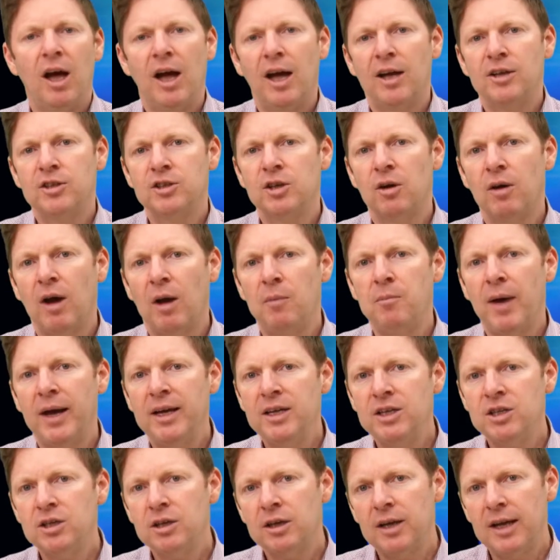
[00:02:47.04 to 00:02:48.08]
So a
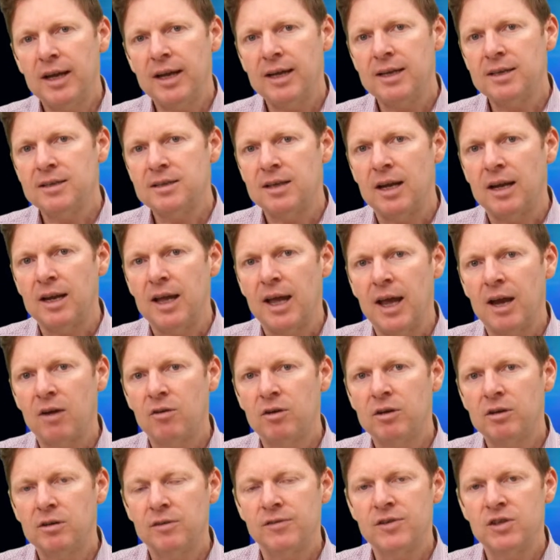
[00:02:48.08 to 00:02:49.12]
major is an
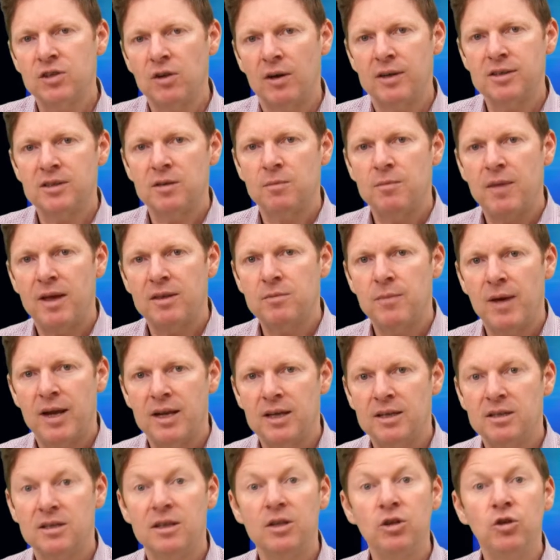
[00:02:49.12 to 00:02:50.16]
area of science and
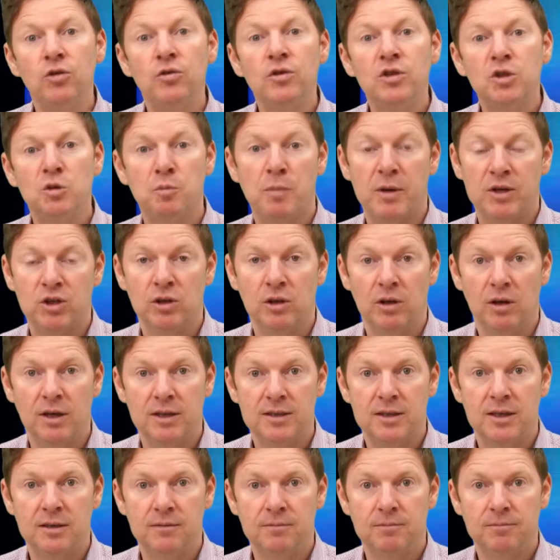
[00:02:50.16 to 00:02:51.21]
mathematics that you
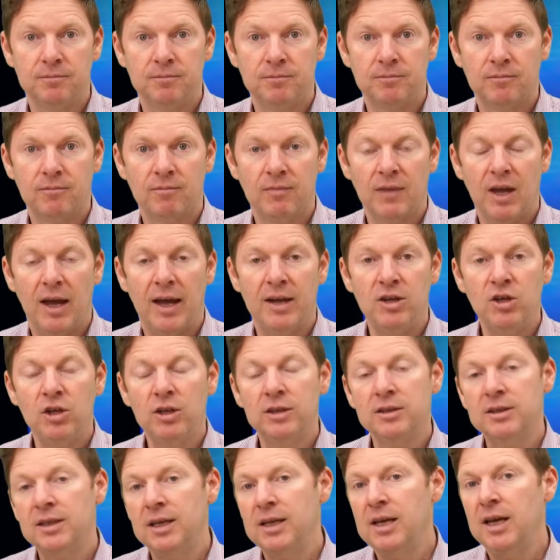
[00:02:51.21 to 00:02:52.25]
specialise in. And you
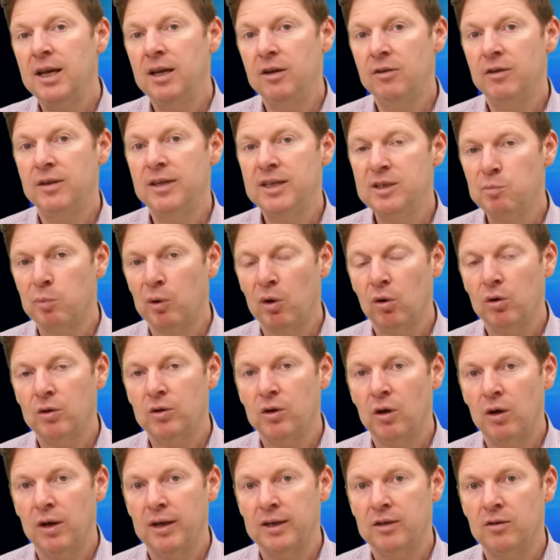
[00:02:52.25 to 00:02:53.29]
can see here in this block
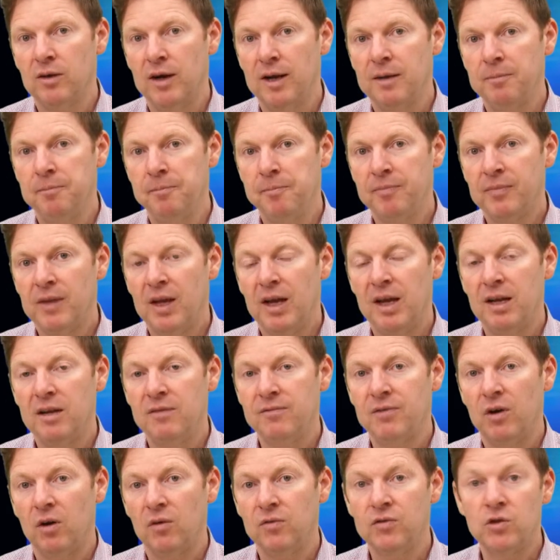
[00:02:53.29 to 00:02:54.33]
diagram, it
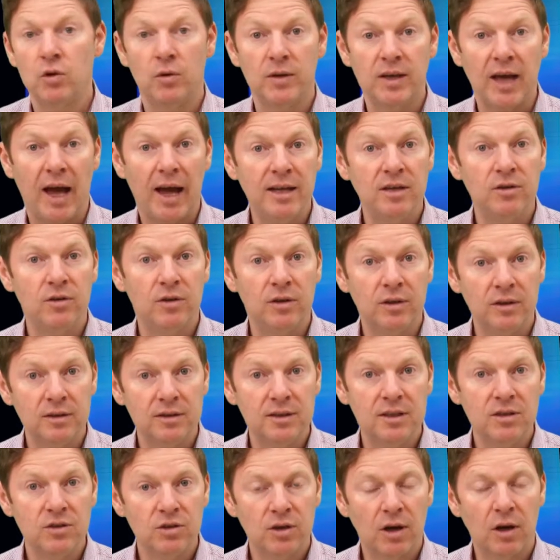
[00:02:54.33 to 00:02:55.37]
involves doing 8
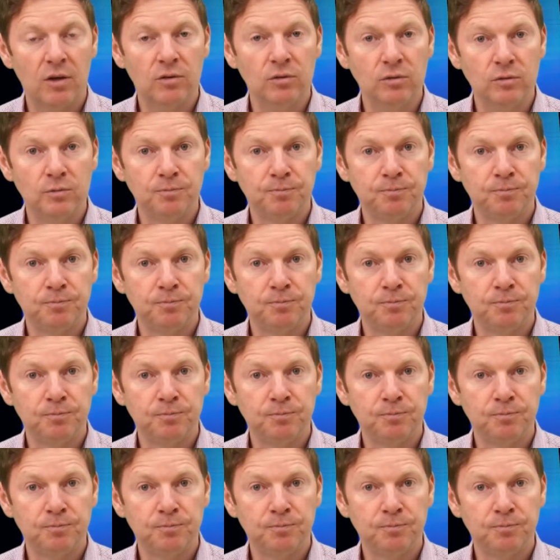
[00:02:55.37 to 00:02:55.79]
units in total,